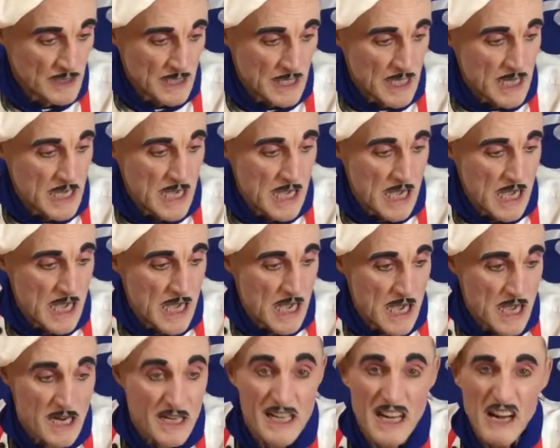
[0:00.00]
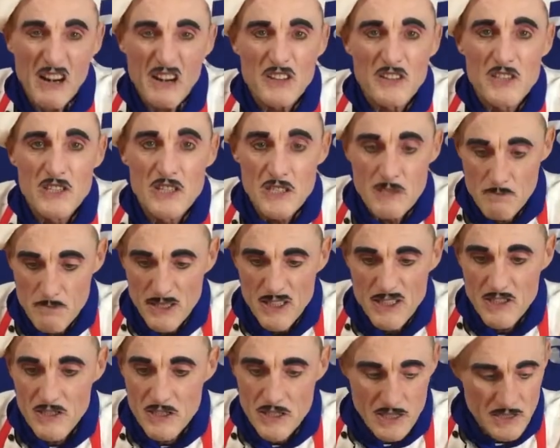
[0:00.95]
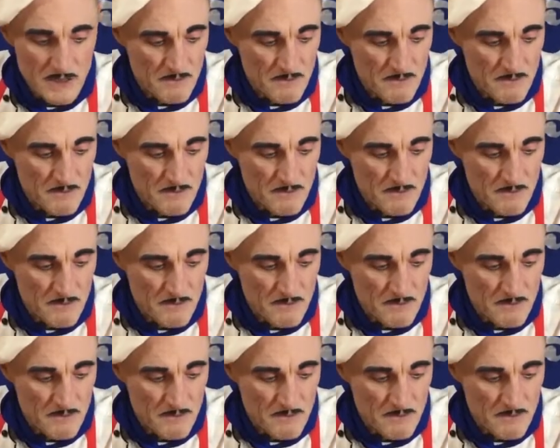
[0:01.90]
carrot is a bit